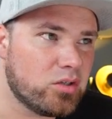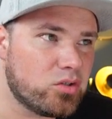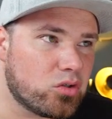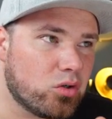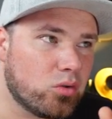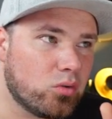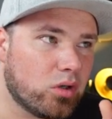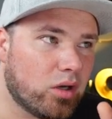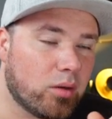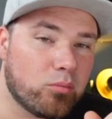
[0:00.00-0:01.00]
So
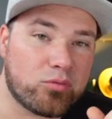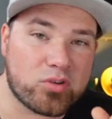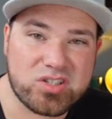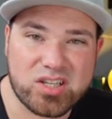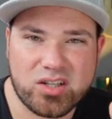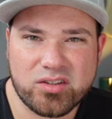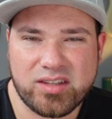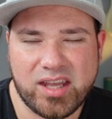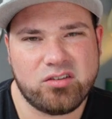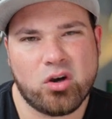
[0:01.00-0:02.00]
Vercel
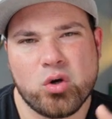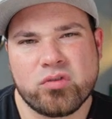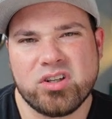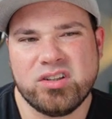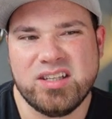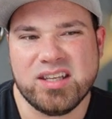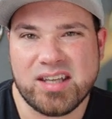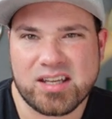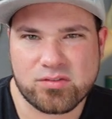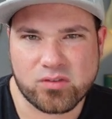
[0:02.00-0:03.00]
takes over the
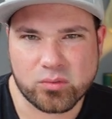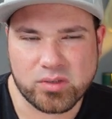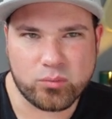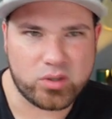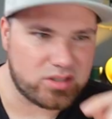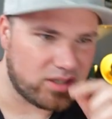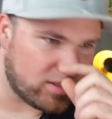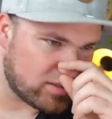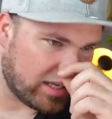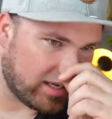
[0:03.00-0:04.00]
DNS for me, which
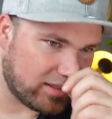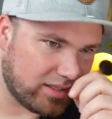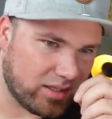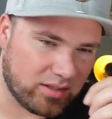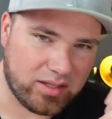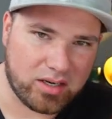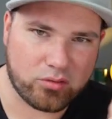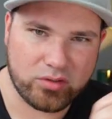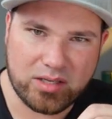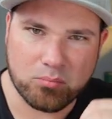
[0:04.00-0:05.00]
is like, they are
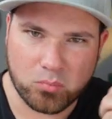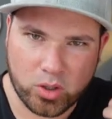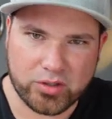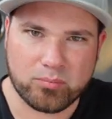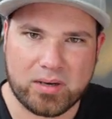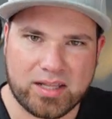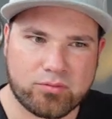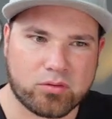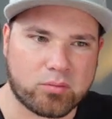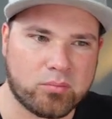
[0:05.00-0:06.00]
a really modern
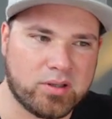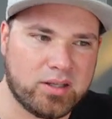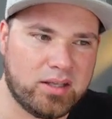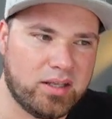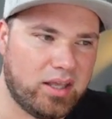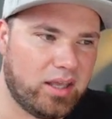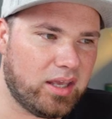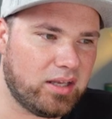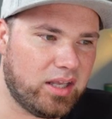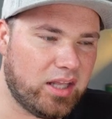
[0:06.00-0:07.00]
platform,
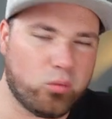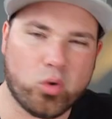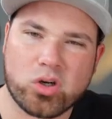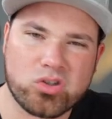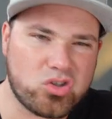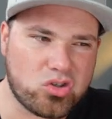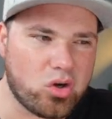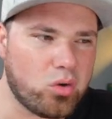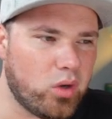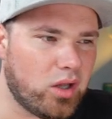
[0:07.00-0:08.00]
and it works
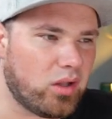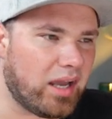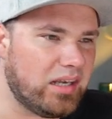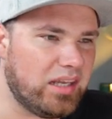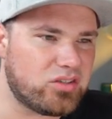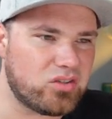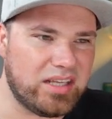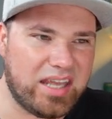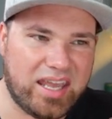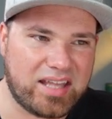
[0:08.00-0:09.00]
so well. I
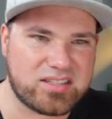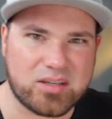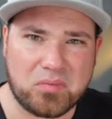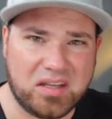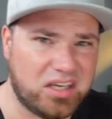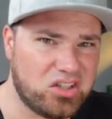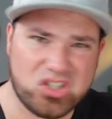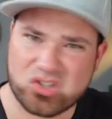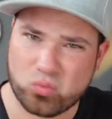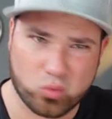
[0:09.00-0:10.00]
literally add something and it
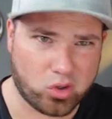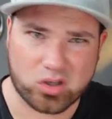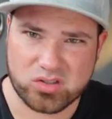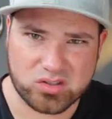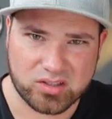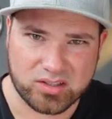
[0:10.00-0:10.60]
just works.